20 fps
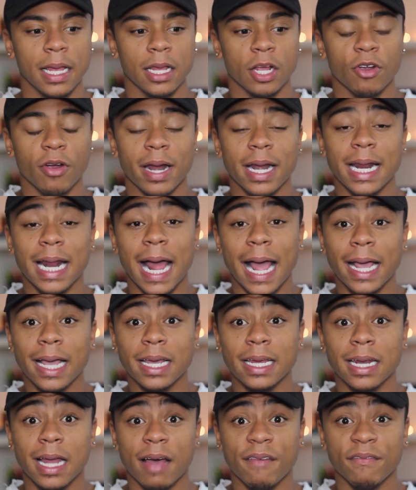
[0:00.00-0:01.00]
Granted, I
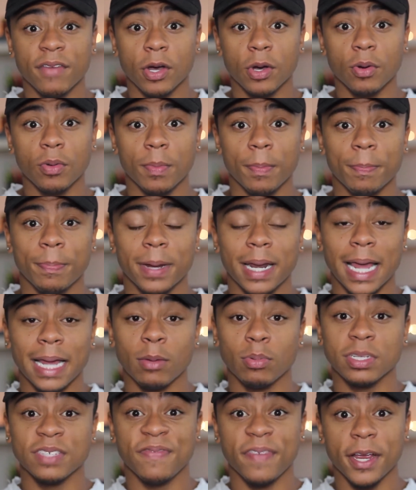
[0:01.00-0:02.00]
could not vote, but I
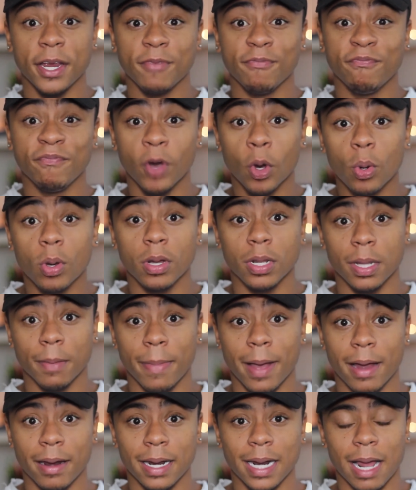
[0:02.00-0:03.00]
was very vocal
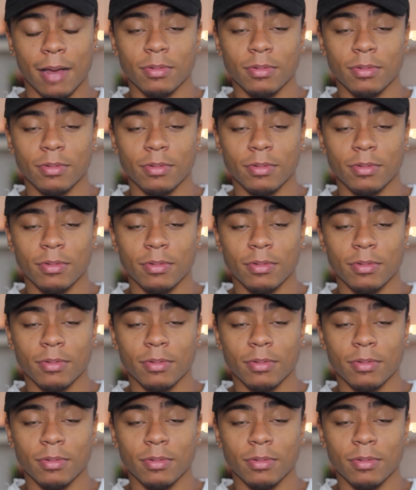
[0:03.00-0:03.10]
about it.